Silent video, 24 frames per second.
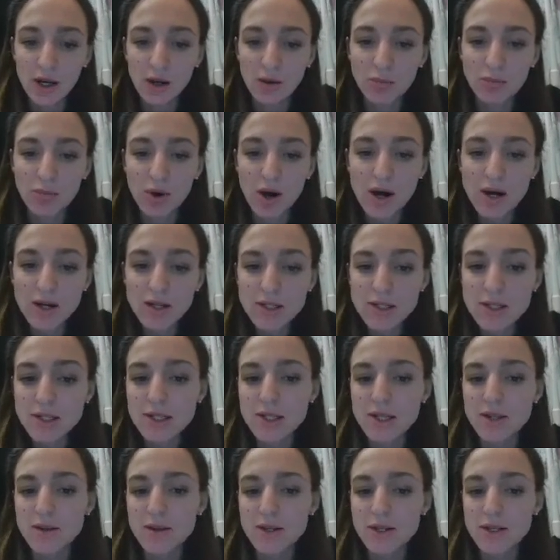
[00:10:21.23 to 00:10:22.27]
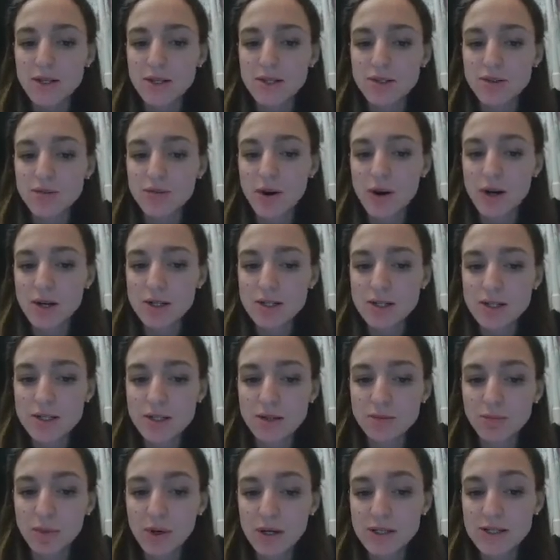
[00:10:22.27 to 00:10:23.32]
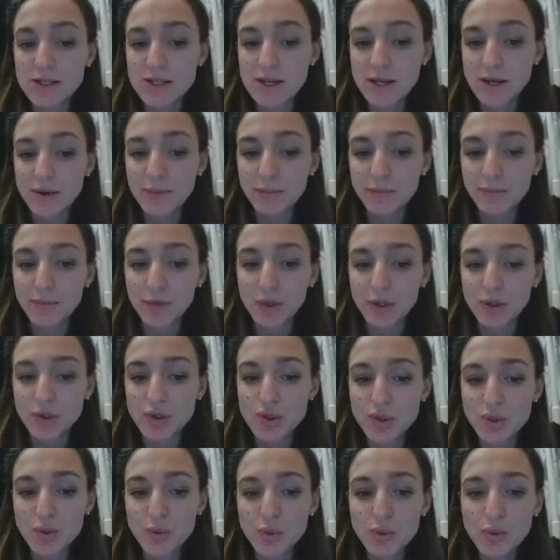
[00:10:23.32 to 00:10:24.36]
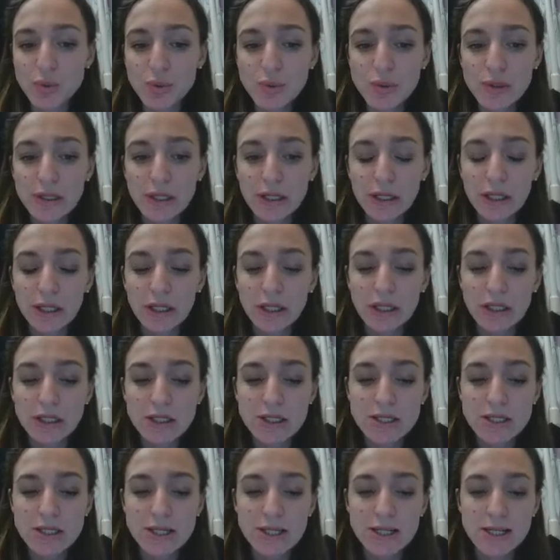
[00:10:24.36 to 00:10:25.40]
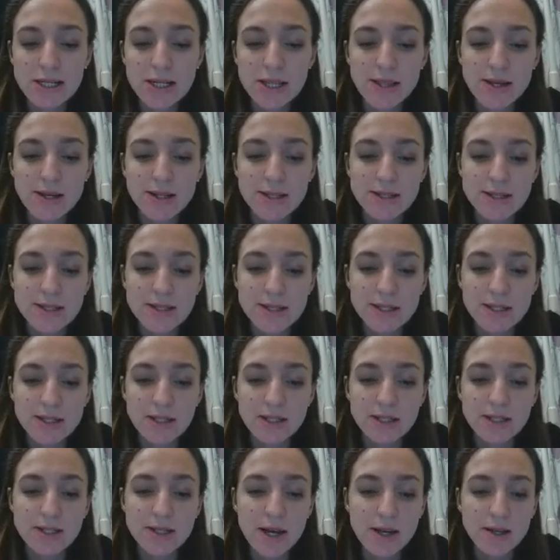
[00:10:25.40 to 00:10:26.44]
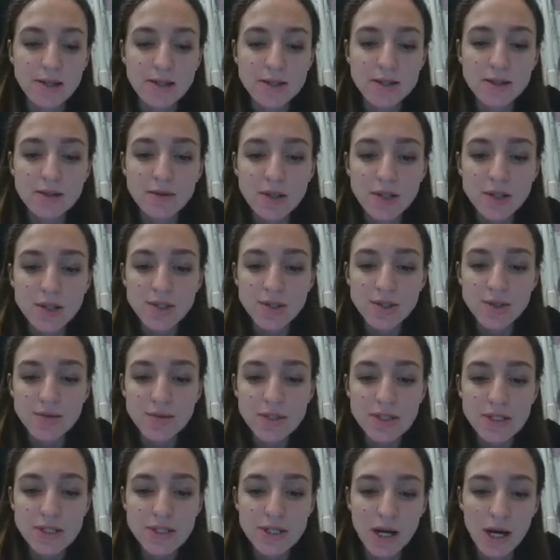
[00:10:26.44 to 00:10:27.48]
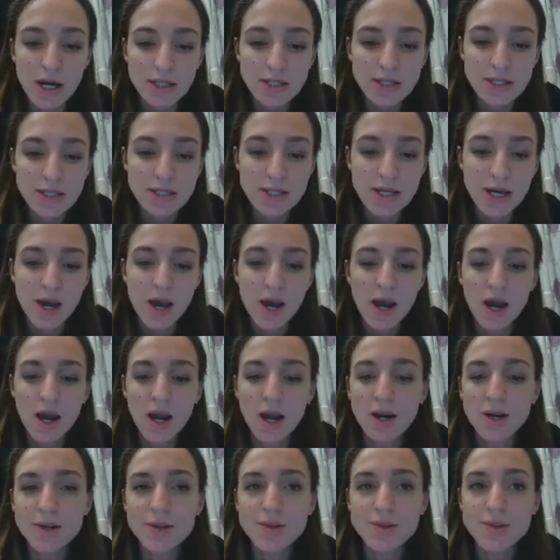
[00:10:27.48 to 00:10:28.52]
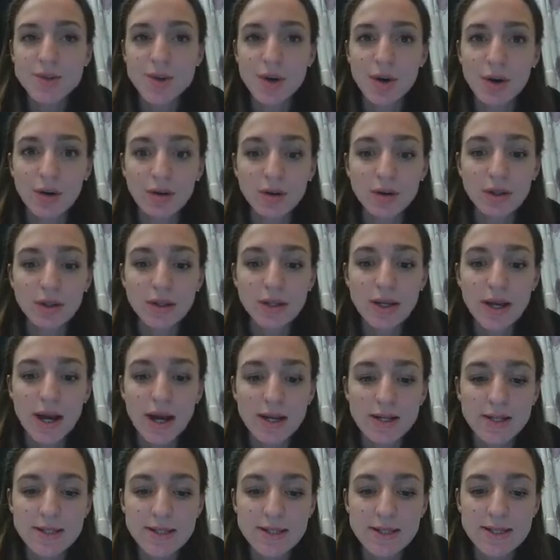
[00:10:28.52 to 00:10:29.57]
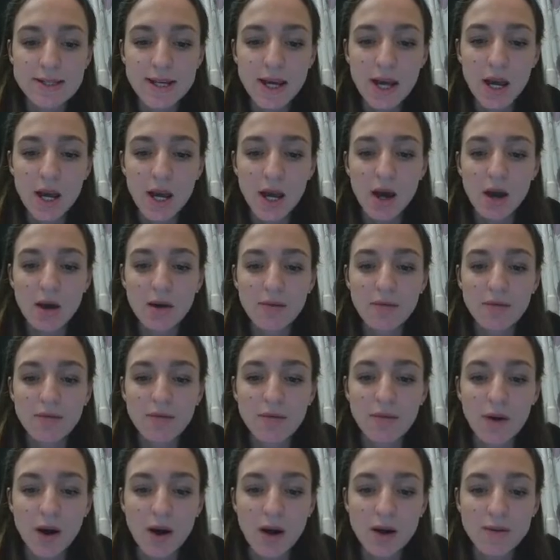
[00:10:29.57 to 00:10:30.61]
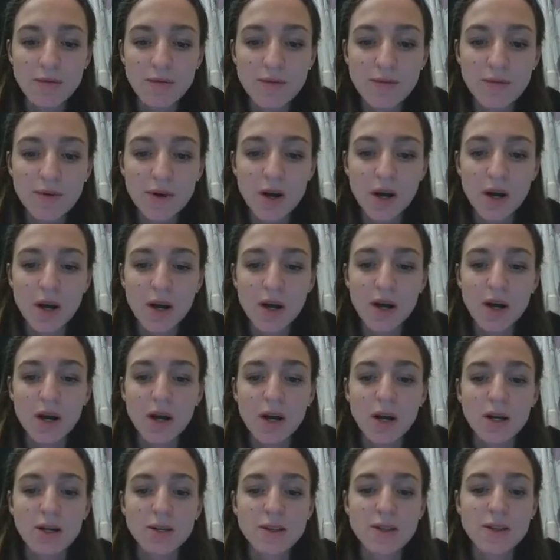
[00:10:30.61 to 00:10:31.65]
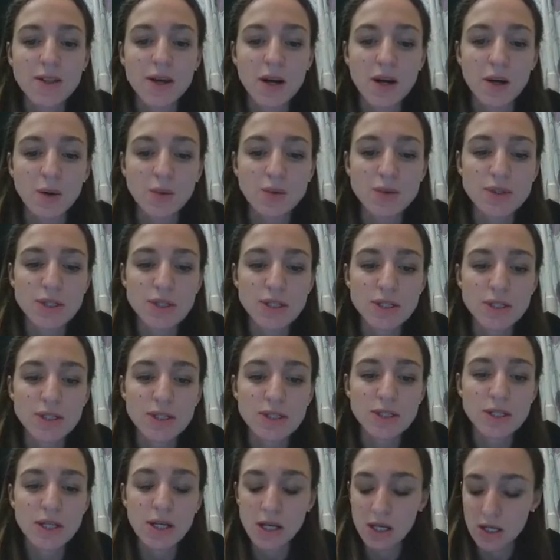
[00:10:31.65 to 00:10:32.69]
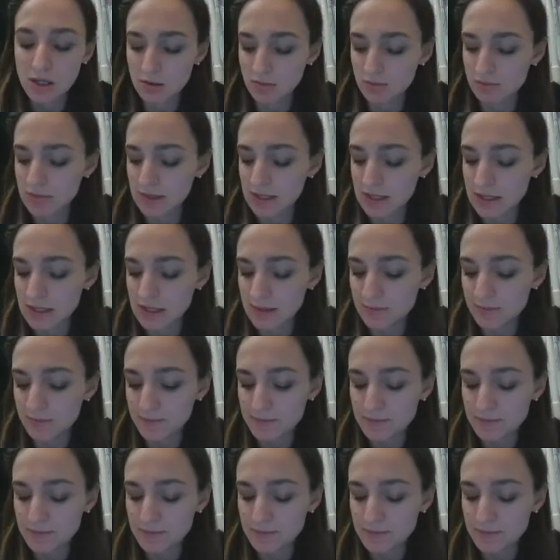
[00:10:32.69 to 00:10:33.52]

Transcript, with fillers: but the trust, but um, the true it uh, that uh, dental history started as early as 5000 BC.